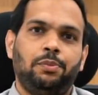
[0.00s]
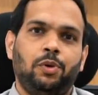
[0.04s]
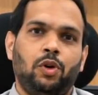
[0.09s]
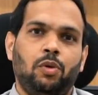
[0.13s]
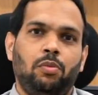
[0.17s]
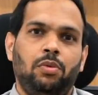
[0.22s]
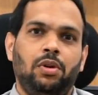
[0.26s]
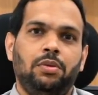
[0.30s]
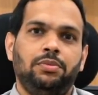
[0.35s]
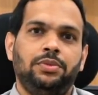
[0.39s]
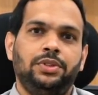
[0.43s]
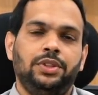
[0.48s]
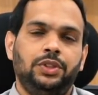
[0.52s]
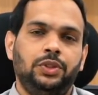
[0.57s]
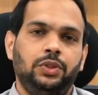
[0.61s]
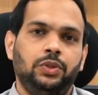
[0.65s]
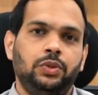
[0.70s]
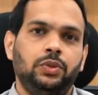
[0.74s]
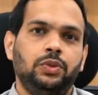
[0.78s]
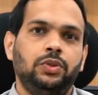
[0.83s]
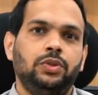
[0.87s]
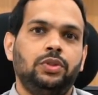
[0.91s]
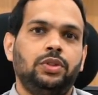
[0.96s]
problems,
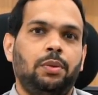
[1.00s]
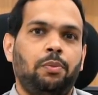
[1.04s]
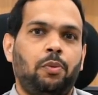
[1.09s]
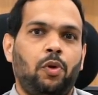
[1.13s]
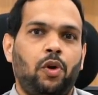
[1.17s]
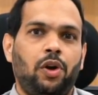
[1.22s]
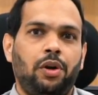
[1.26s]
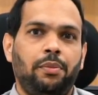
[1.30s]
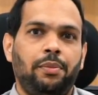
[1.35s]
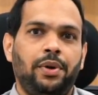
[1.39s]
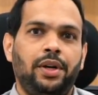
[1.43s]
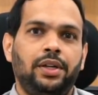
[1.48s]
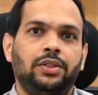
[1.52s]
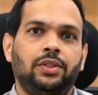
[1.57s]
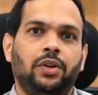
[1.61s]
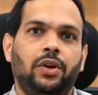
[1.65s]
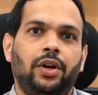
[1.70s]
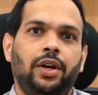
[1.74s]
issues, appointments,